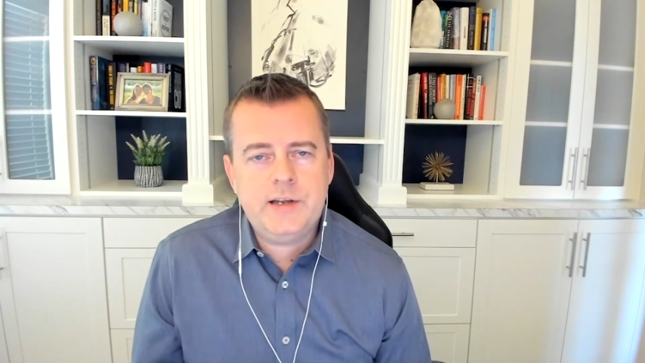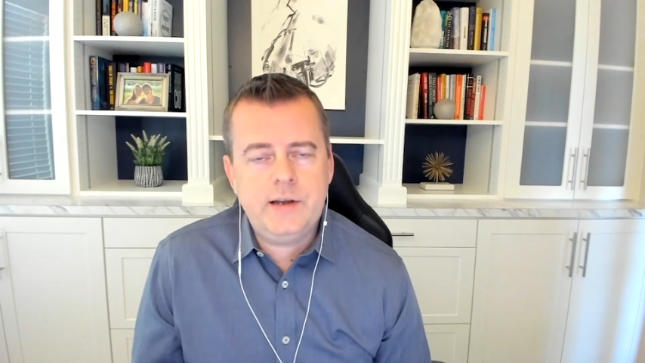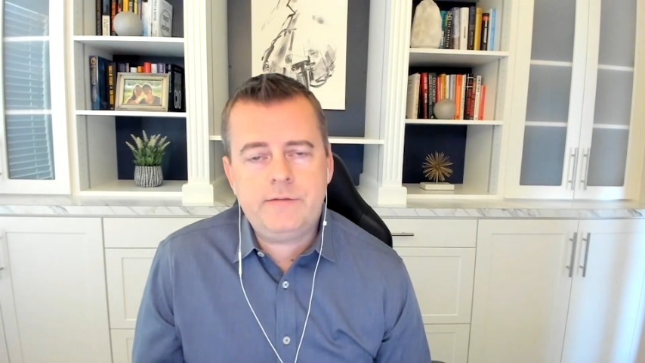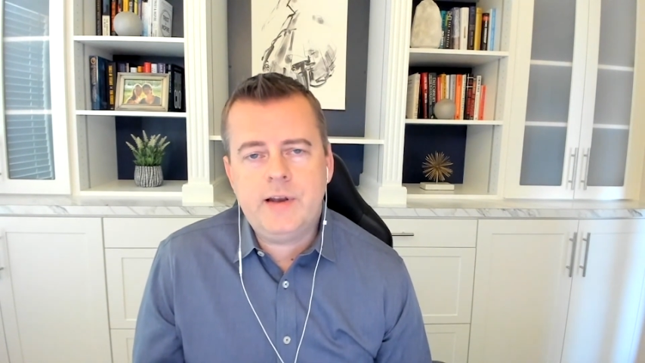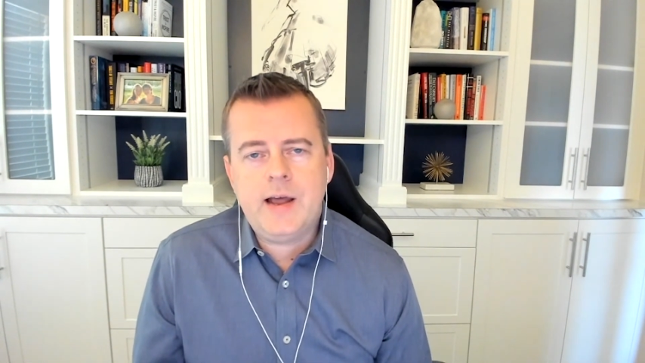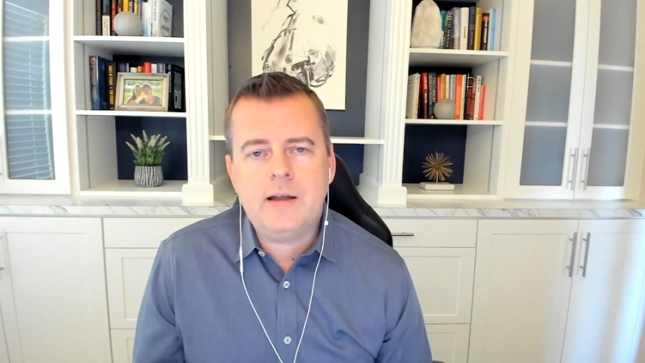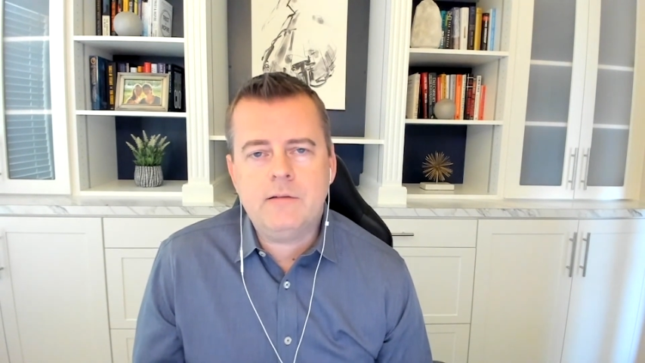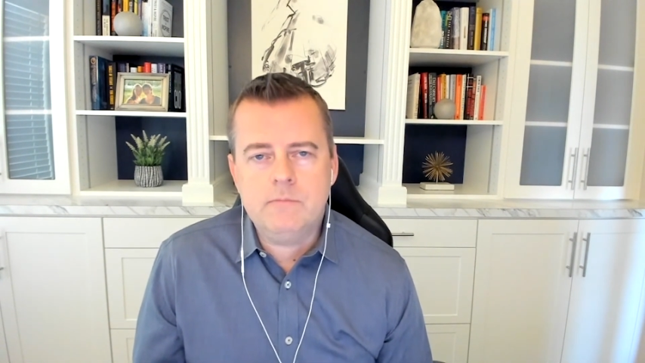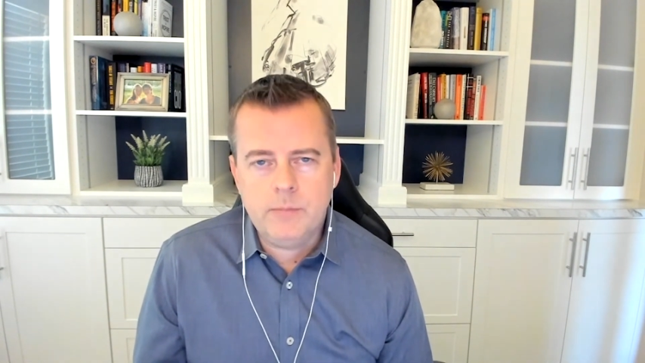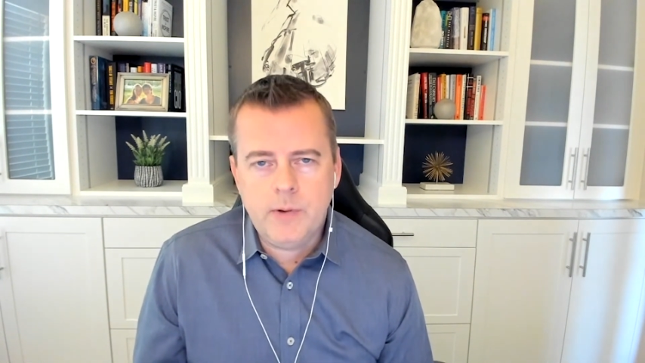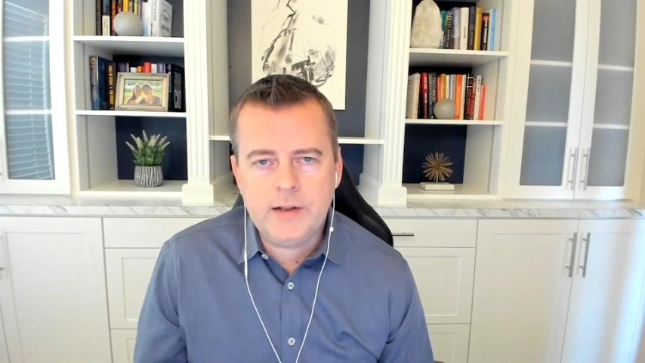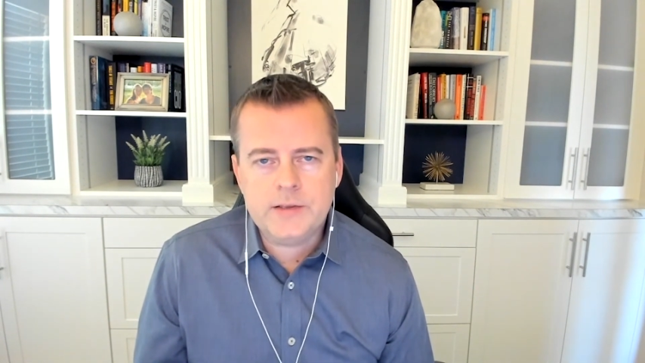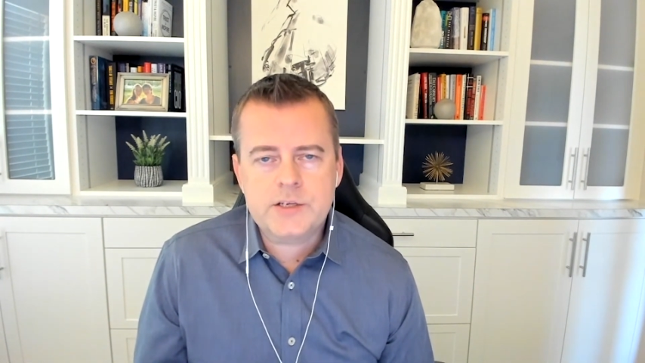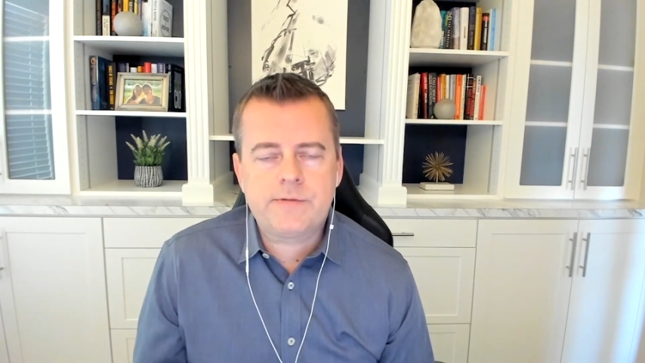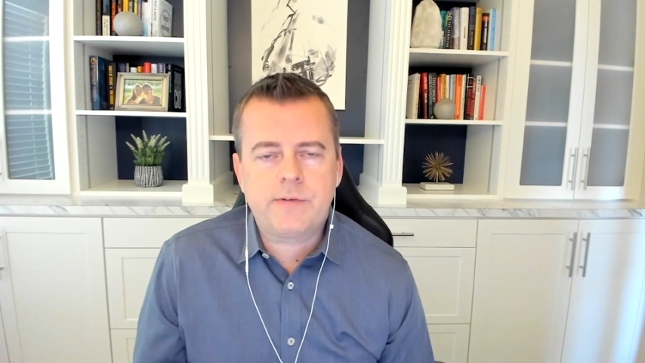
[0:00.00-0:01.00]
if not
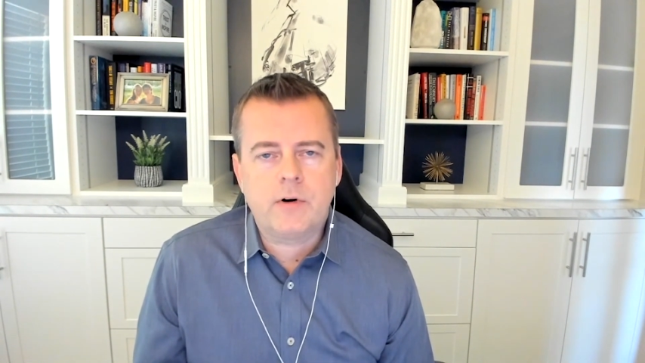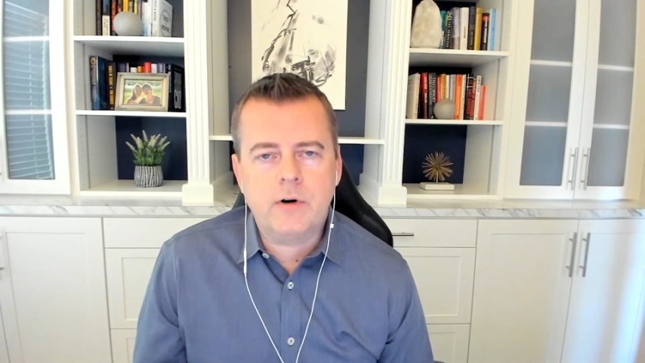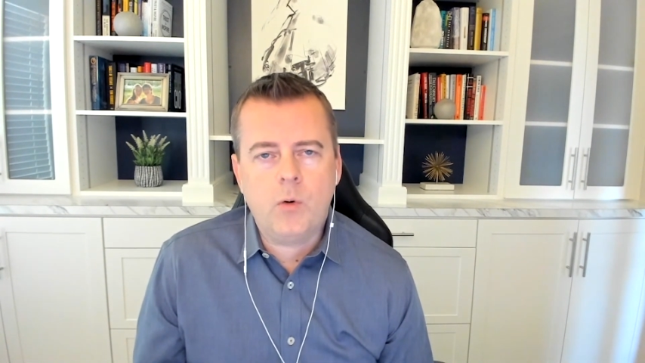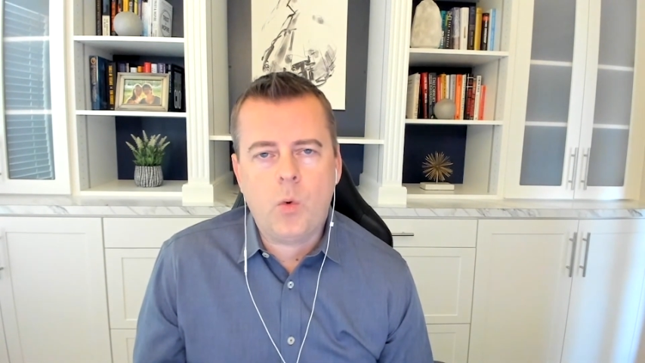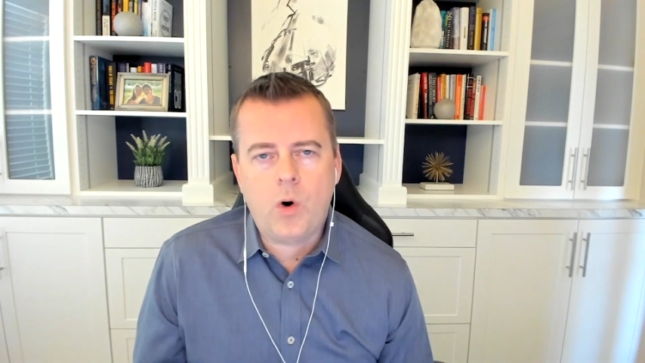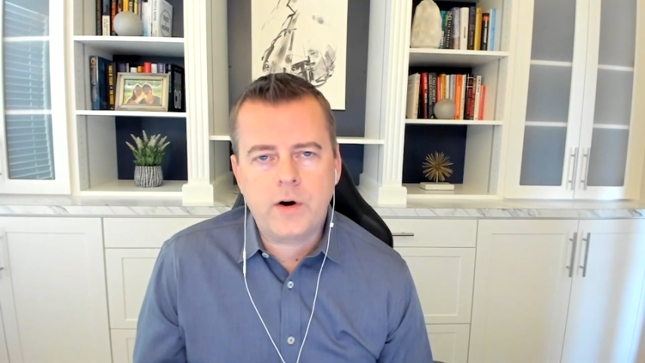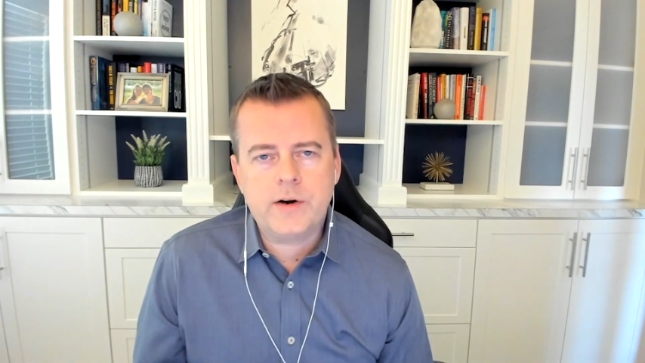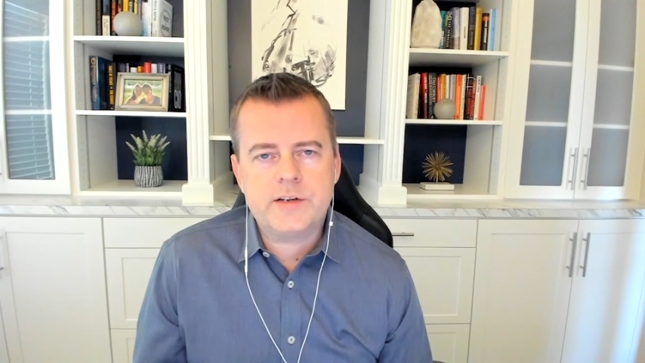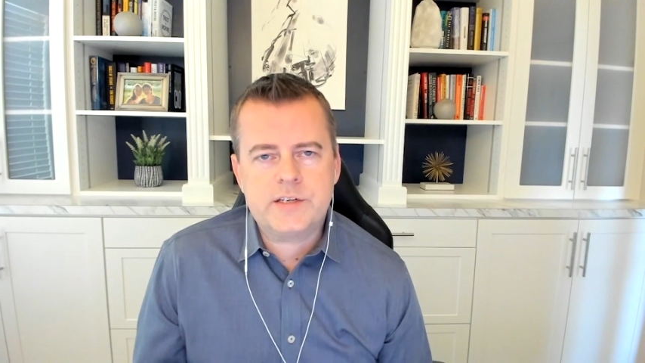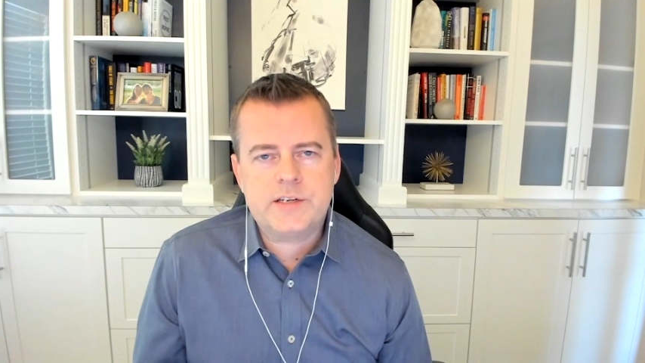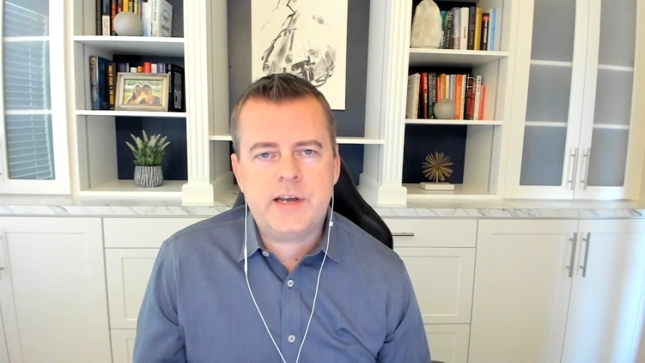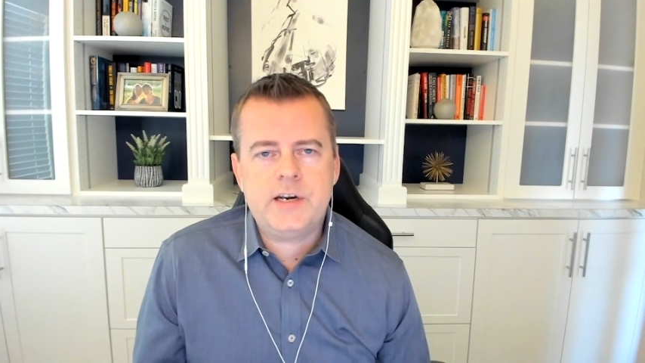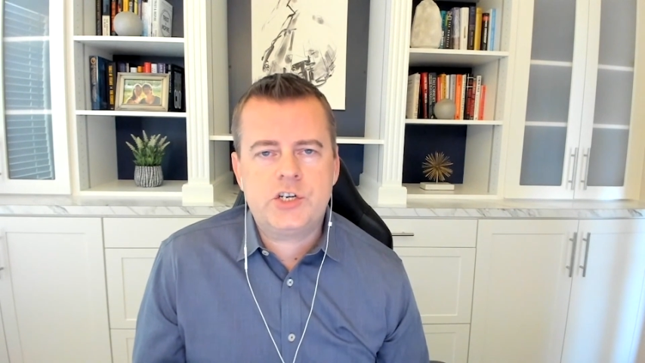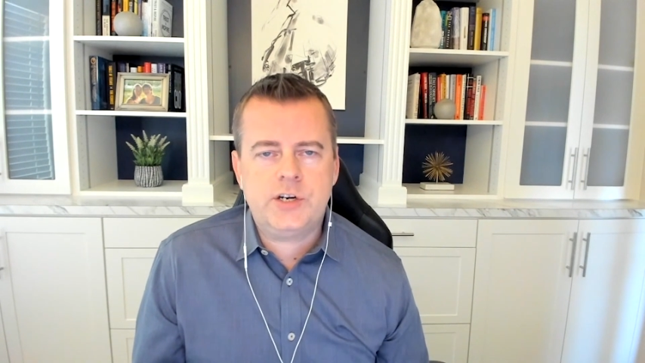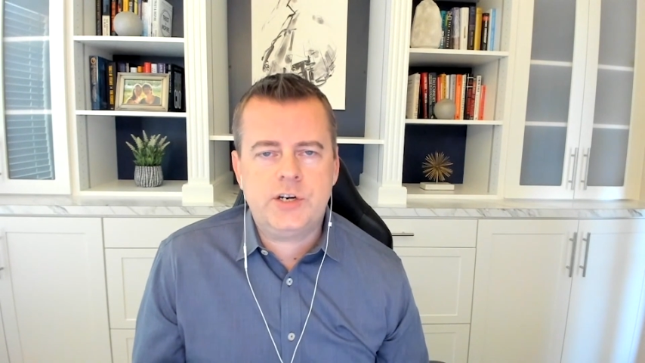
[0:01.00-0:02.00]
months, for an
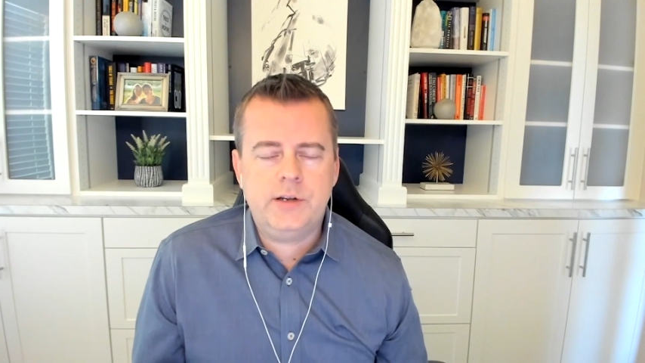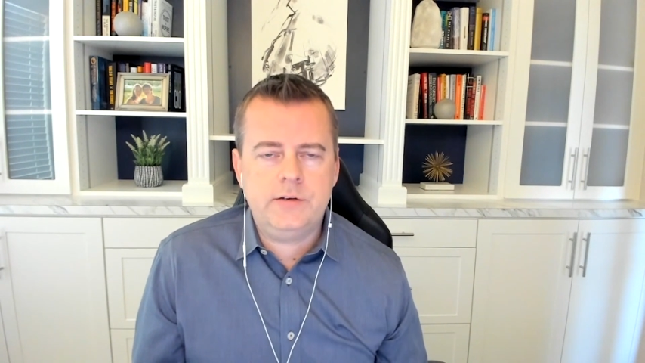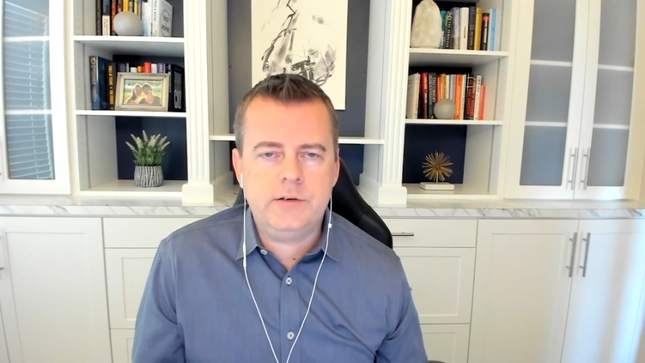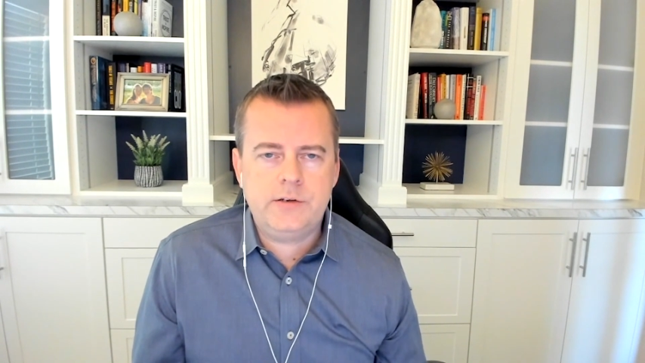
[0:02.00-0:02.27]
organization